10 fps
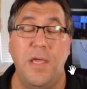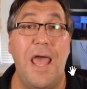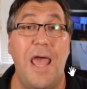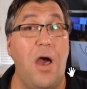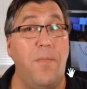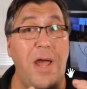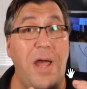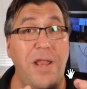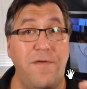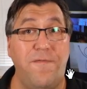Now,
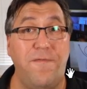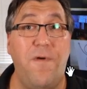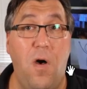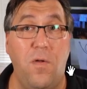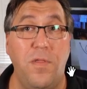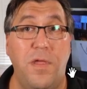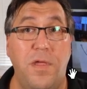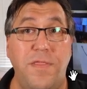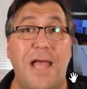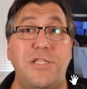by default,
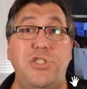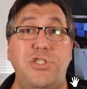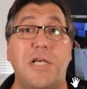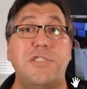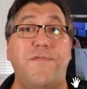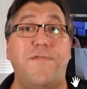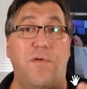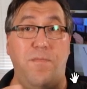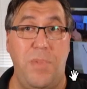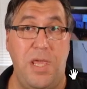that's just
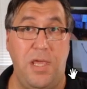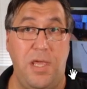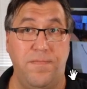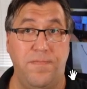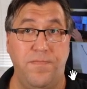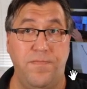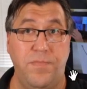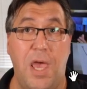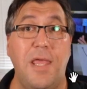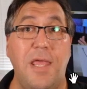for me,
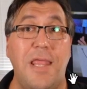okay?